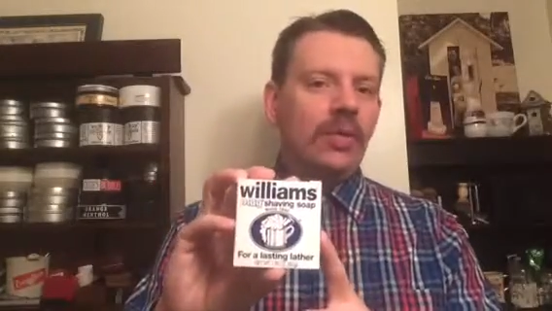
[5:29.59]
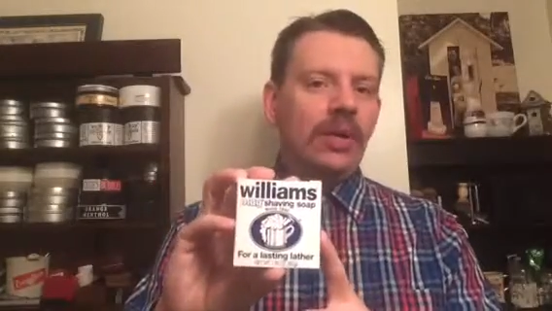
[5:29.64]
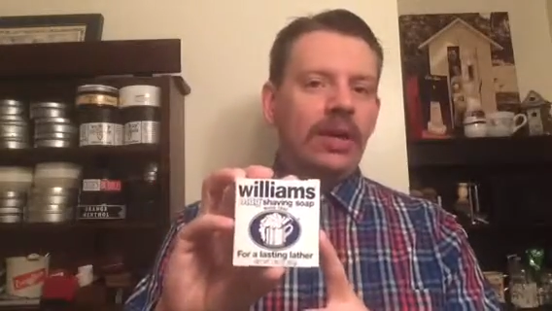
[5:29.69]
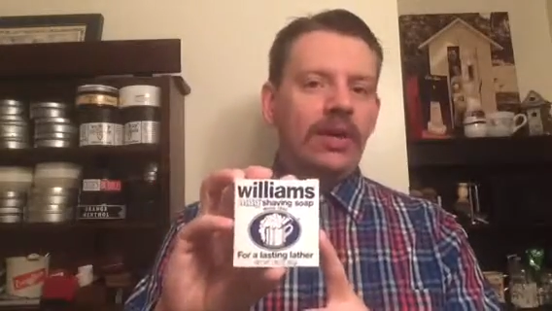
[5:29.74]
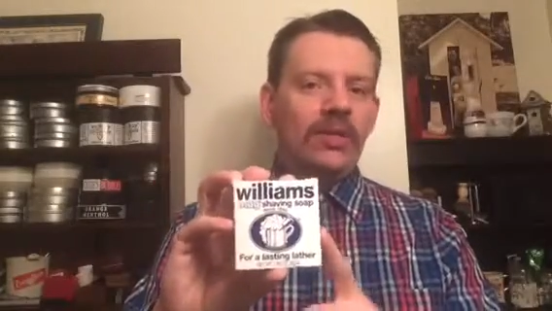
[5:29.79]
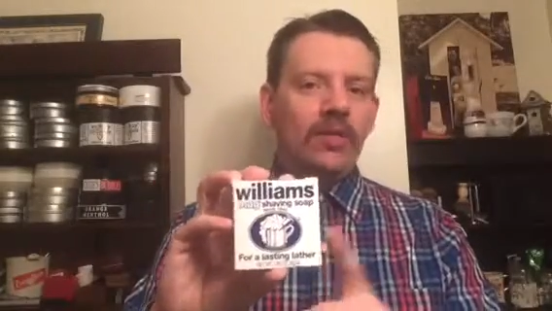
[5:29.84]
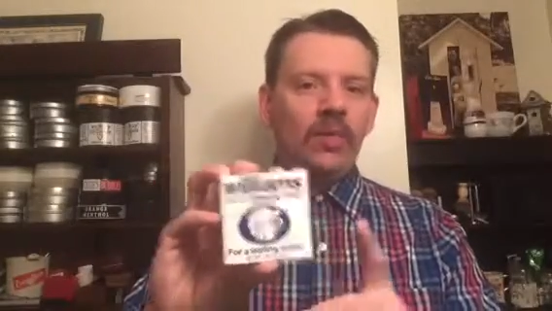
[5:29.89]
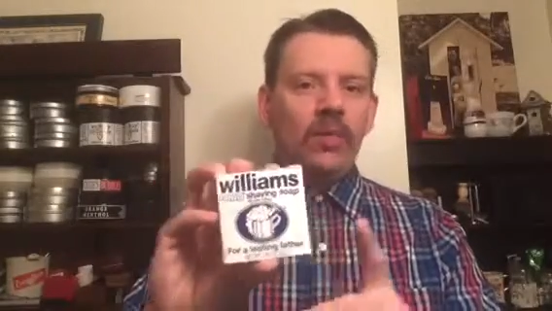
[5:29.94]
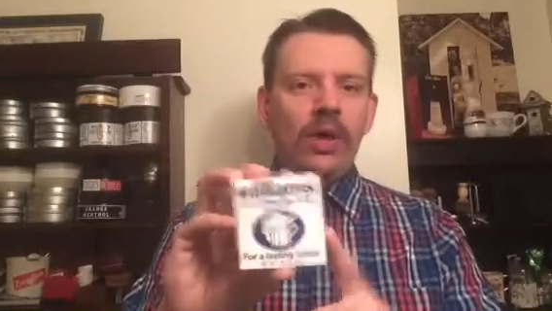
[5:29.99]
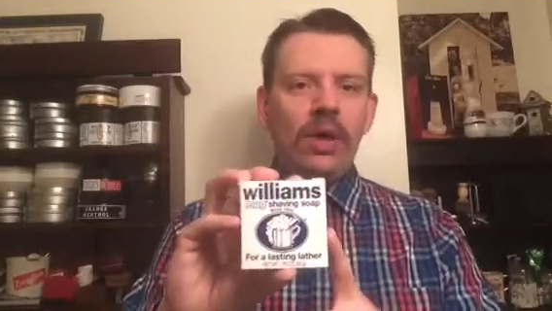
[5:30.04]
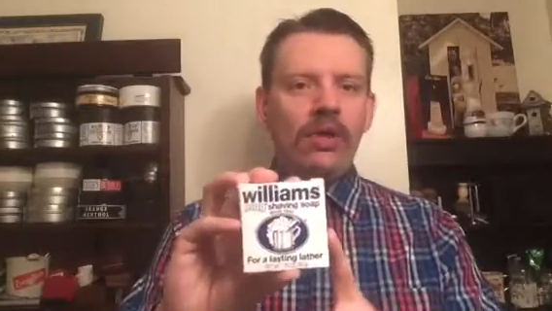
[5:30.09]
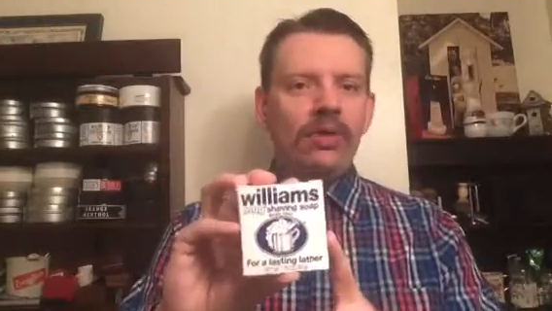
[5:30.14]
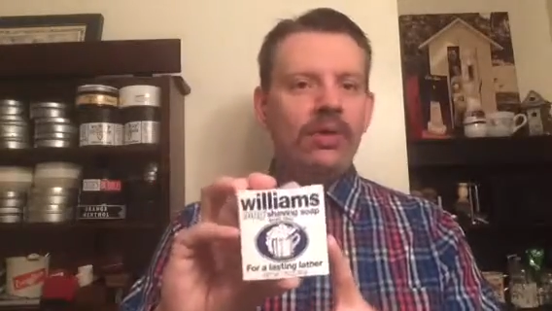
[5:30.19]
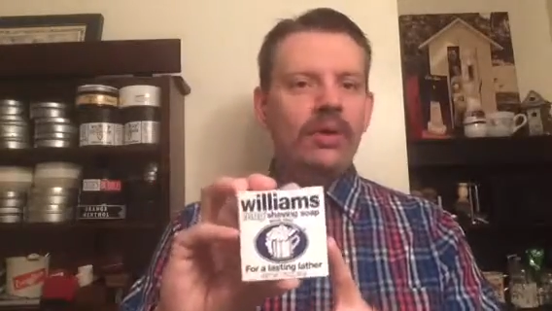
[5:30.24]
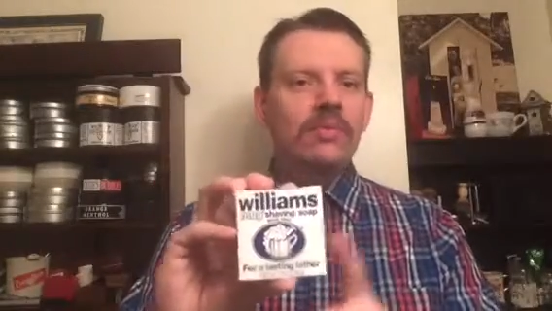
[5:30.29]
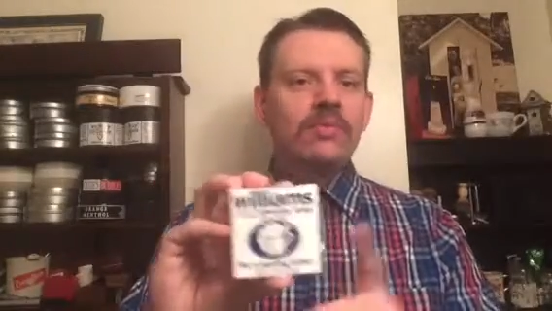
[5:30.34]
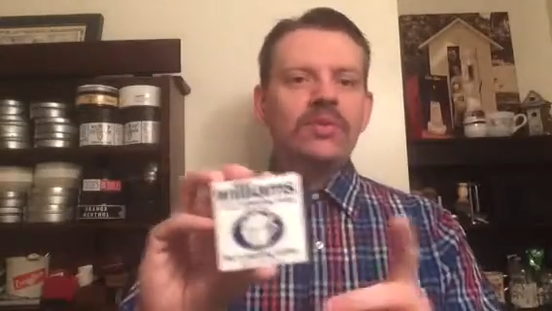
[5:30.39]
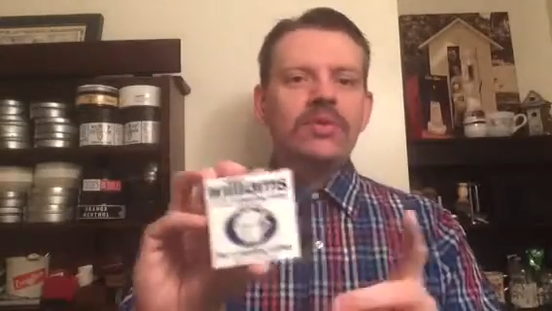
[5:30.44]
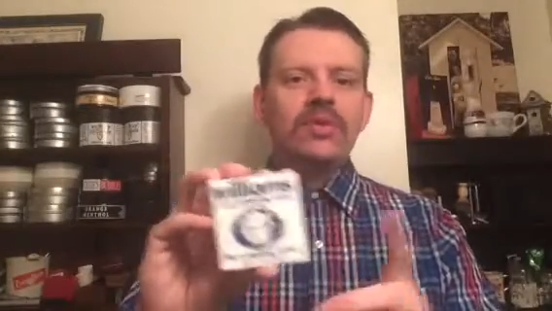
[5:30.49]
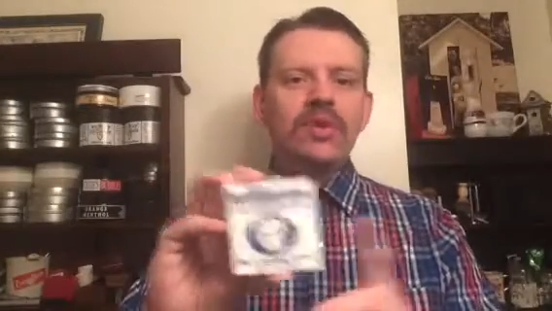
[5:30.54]
with
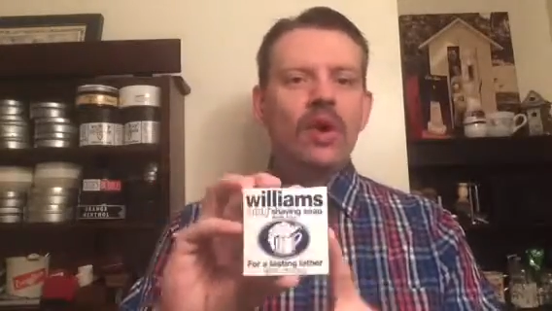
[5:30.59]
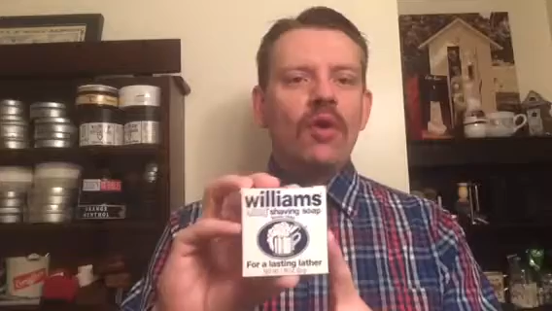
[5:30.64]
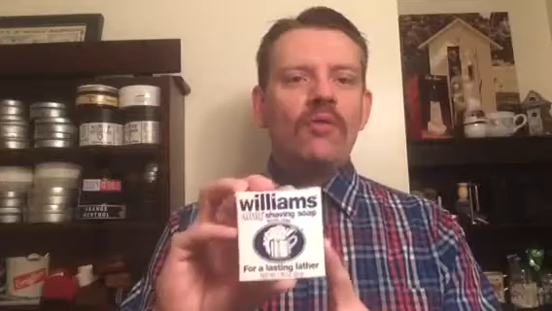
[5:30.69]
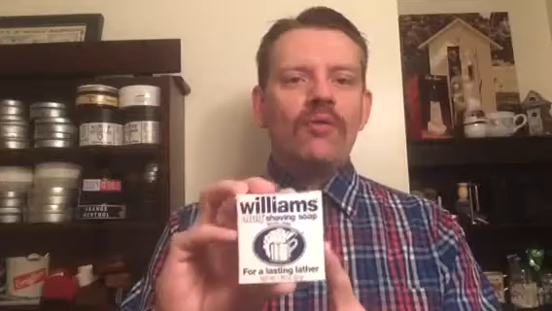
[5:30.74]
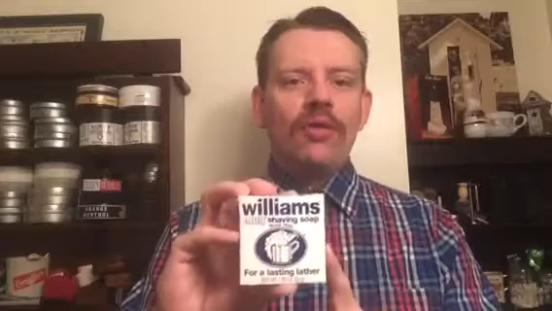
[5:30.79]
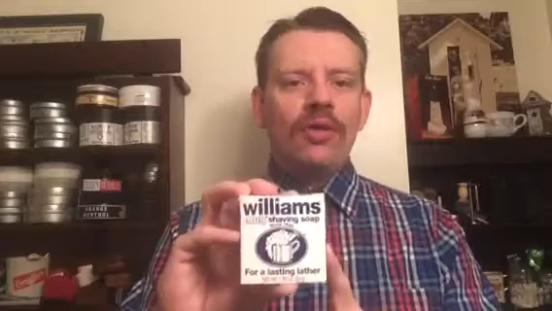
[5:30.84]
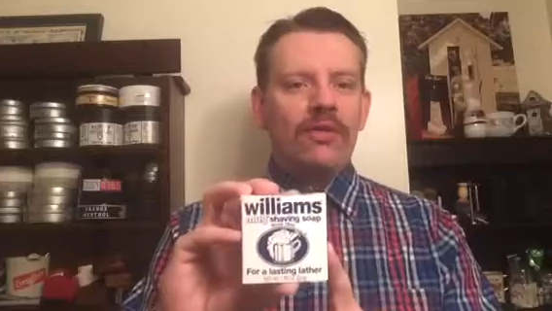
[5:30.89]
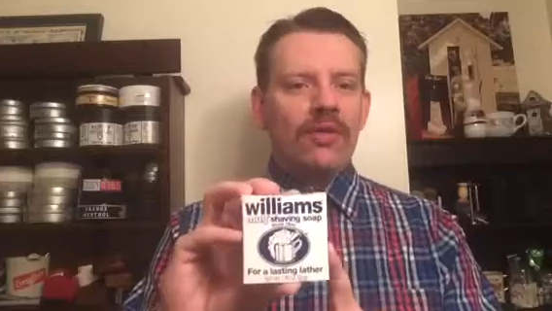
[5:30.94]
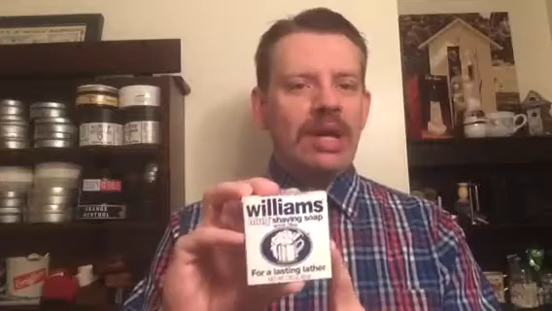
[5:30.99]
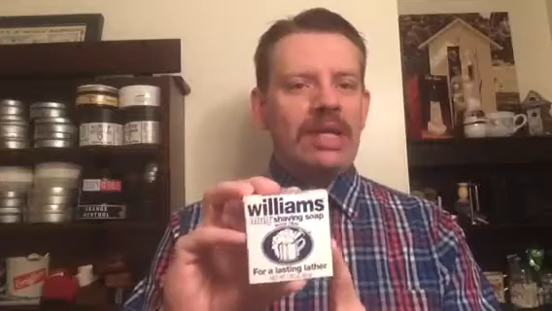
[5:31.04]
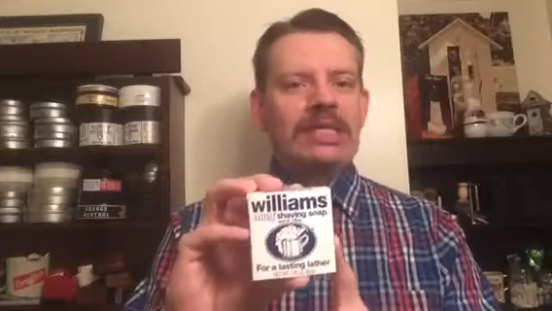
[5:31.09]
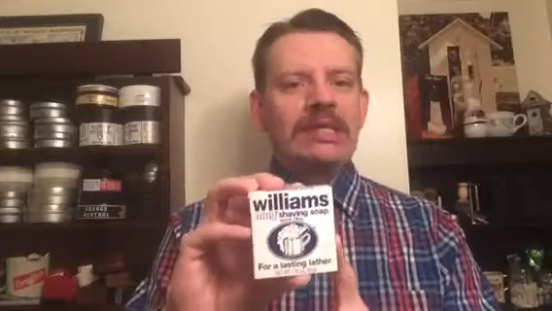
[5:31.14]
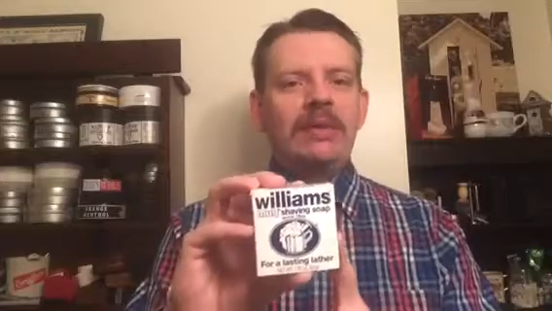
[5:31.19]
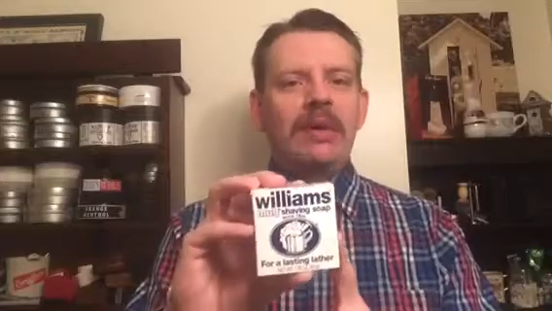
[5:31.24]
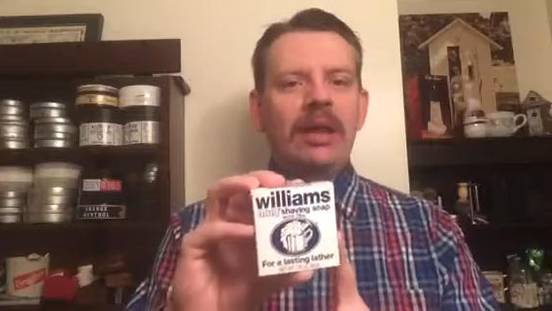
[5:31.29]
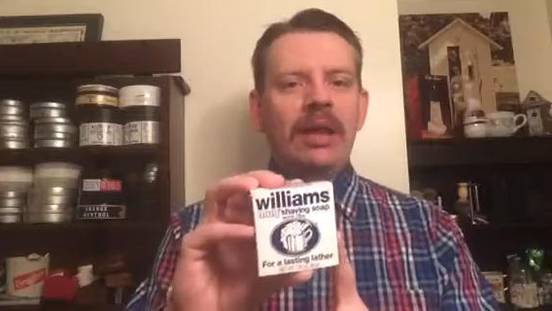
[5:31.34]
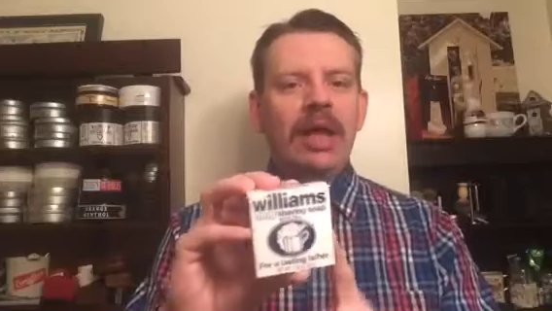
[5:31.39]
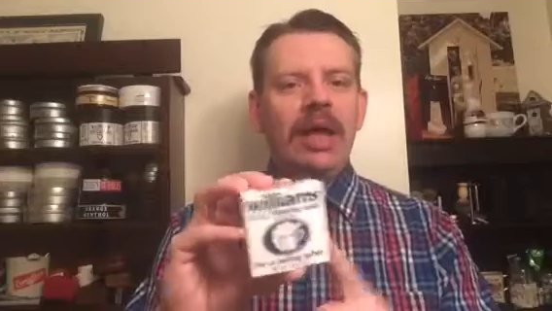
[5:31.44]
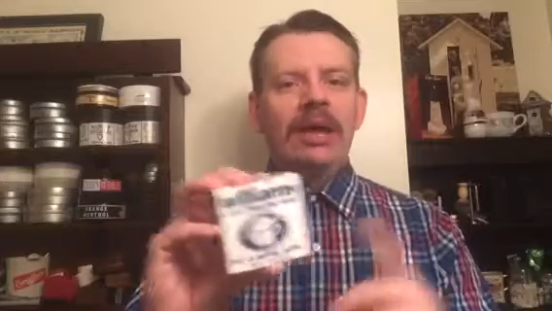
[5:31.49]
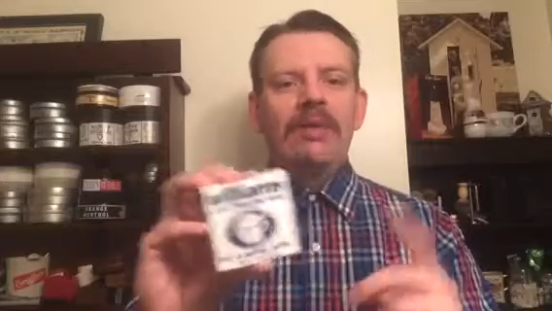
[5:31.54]
Williams soap for the rest of
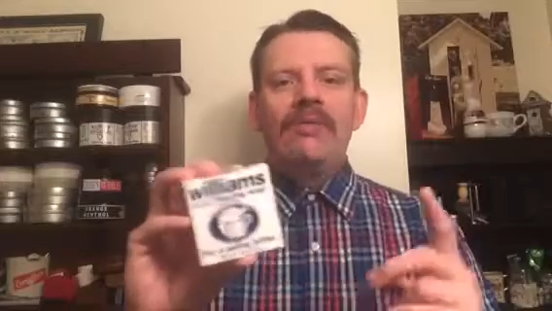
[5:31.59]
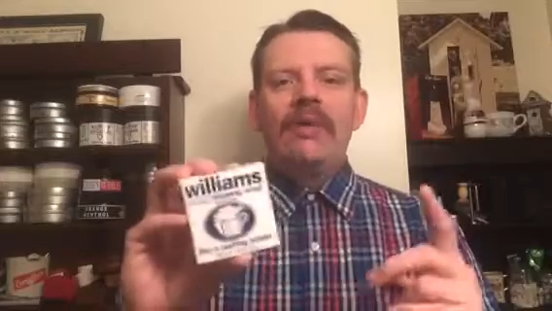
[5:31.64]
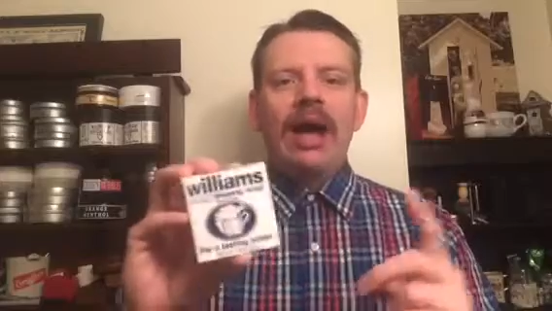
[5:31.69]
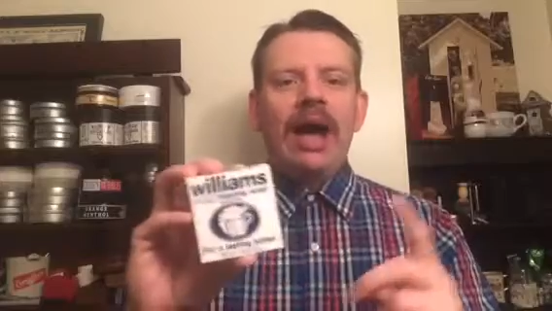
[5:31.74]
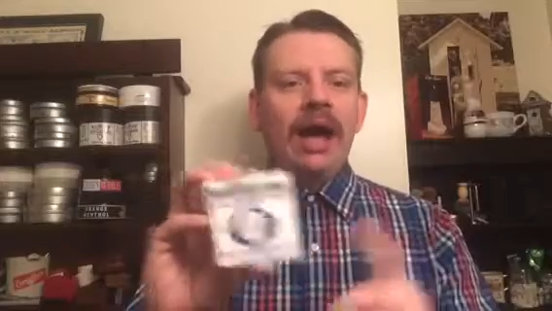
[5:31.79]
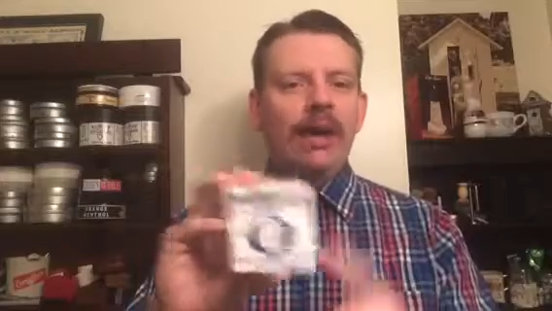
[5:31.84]
my life,